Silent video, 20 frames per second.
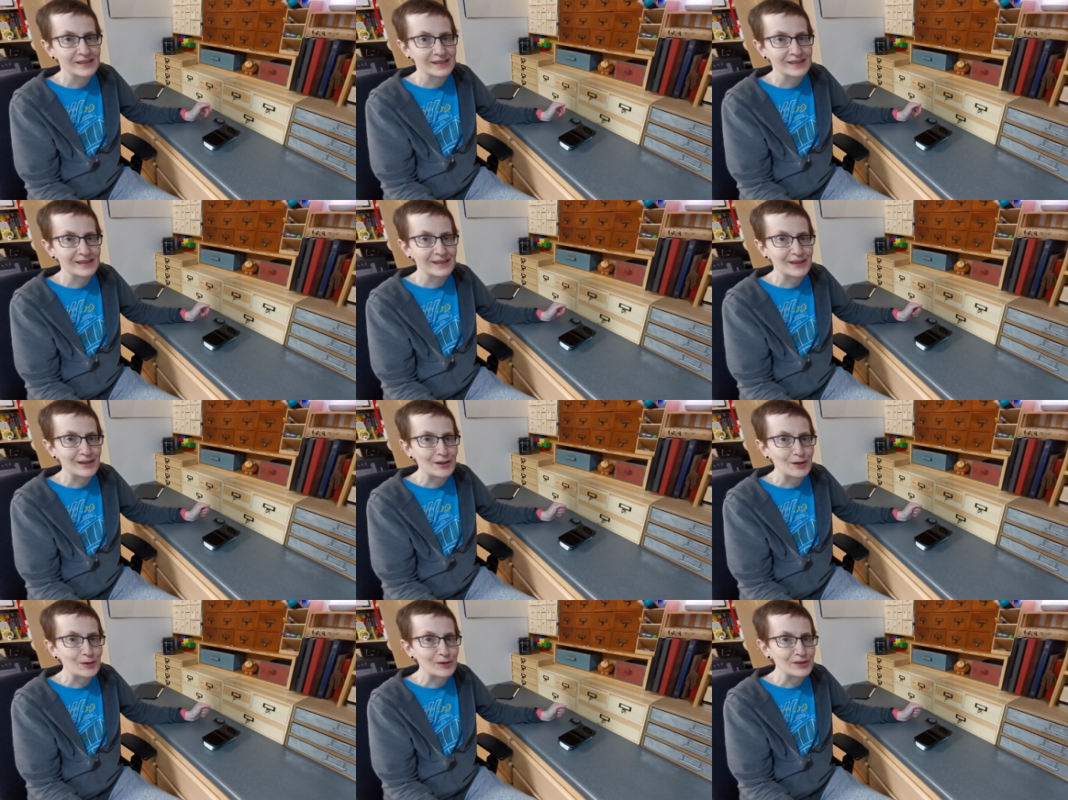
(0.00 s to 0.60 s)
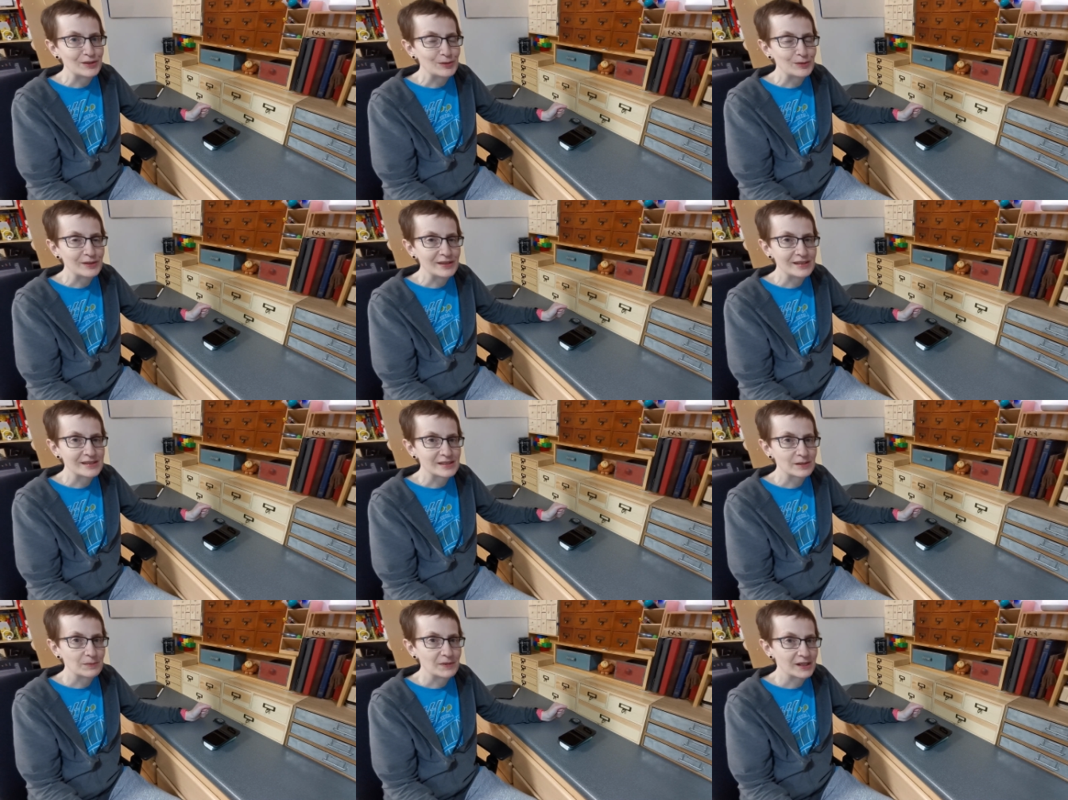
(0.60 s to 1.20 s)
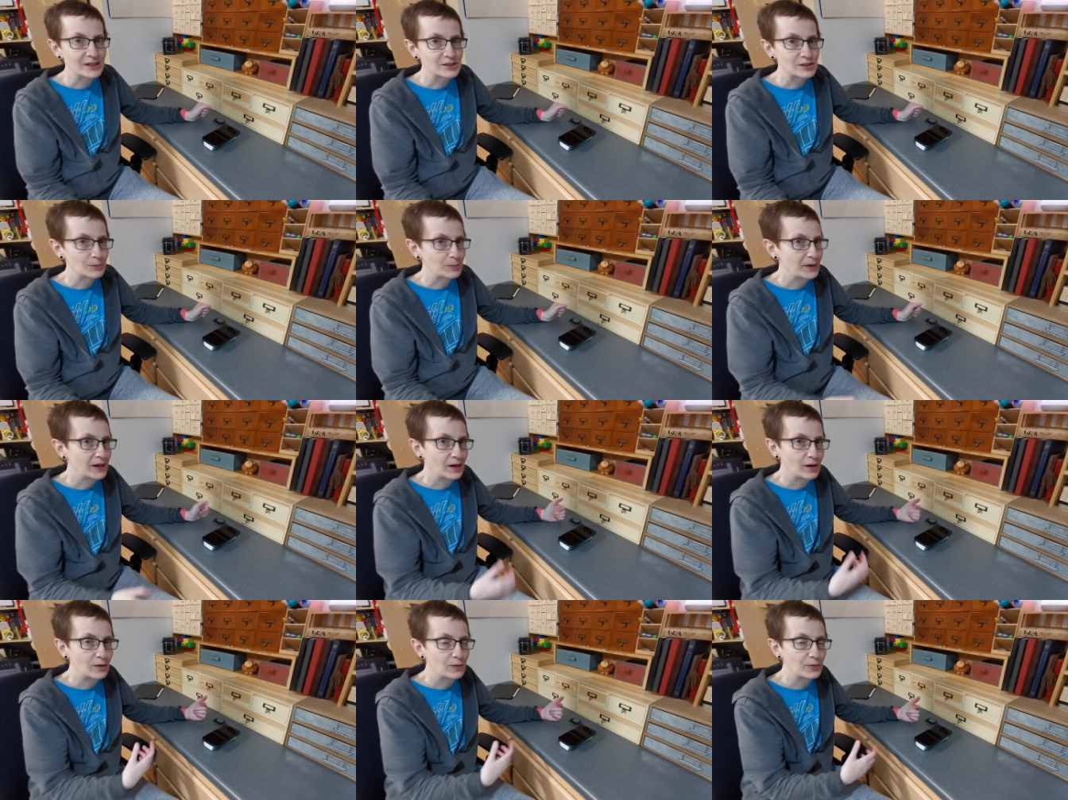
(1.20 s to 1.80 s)
you know, and you need some extra
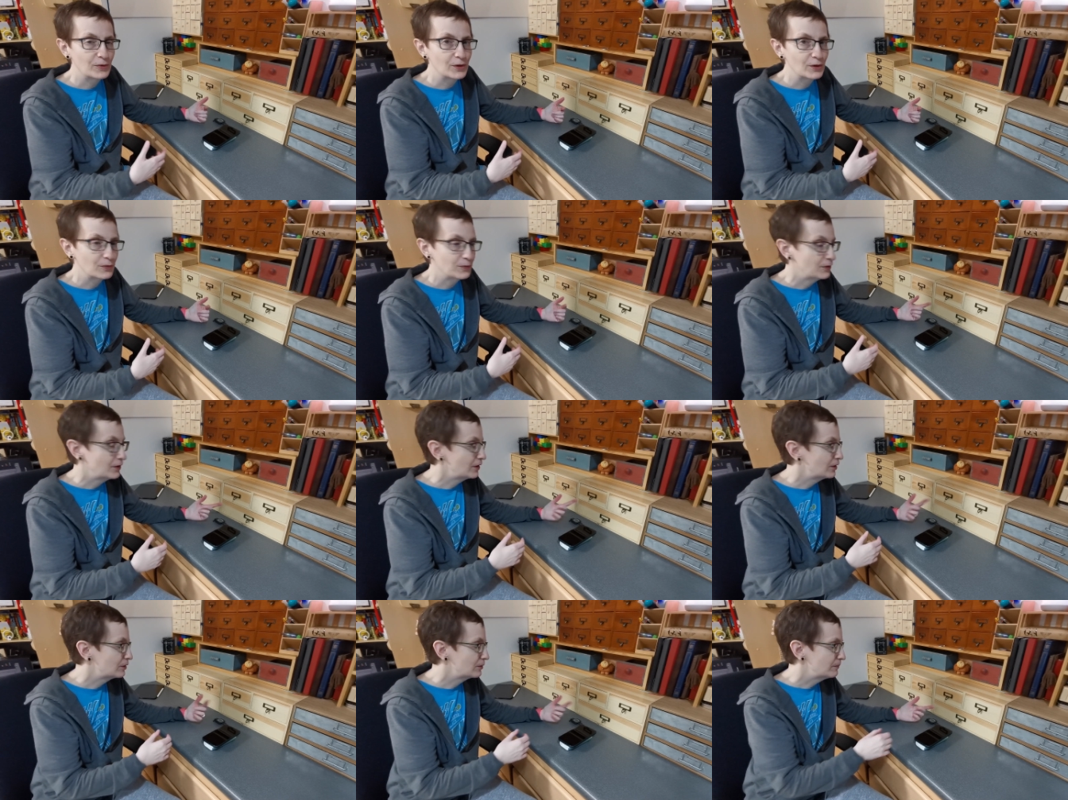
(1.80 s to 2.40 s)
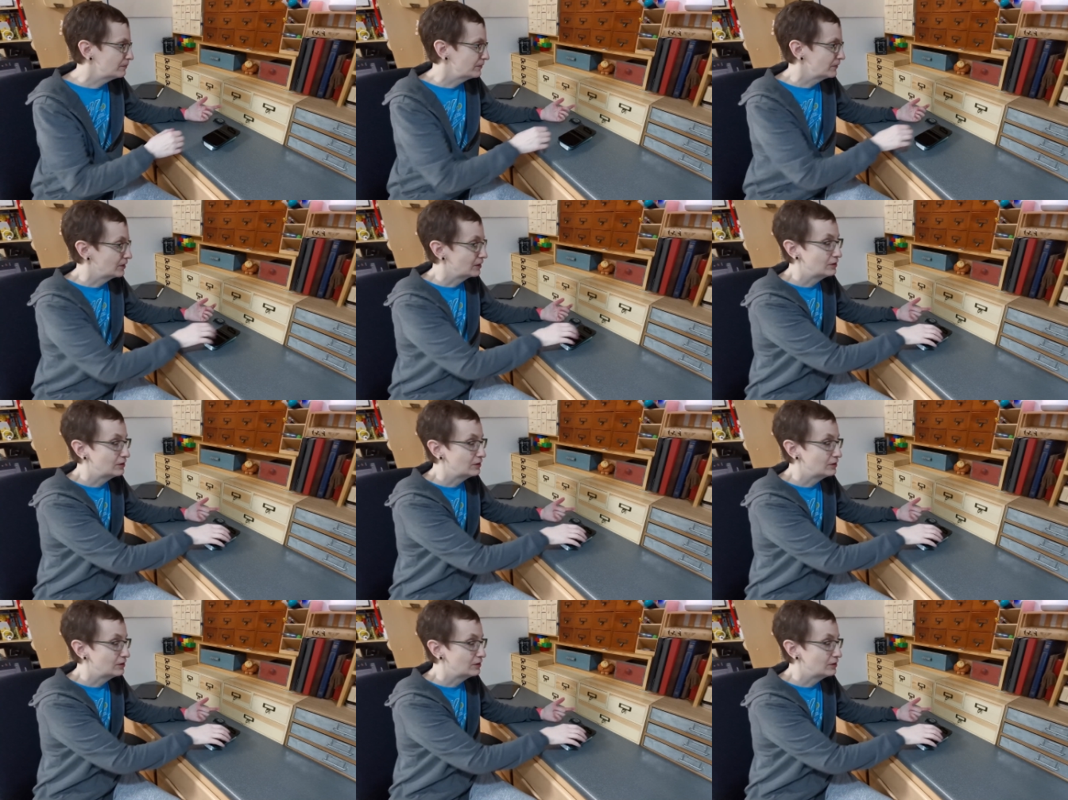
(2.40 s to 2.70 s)
power for your phone.